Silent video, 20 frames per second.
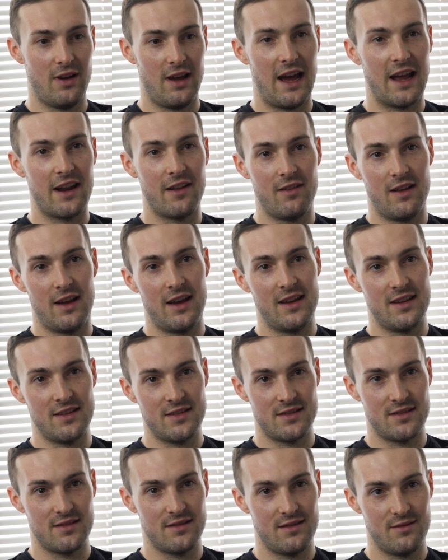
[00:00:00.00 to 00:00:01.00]

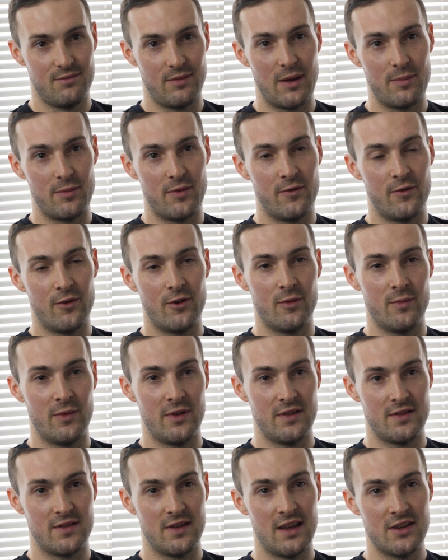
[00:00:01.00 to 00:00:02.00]
analysed my
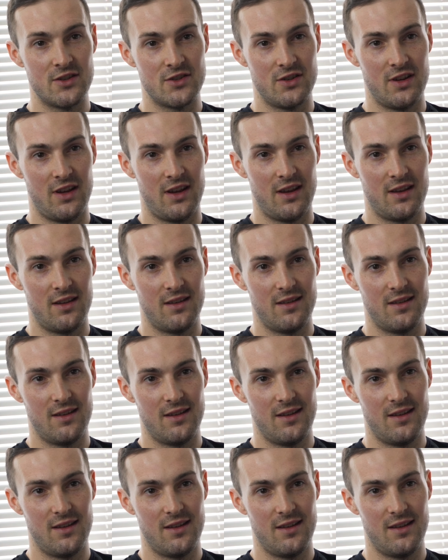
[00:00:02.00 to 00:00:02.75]
performance last year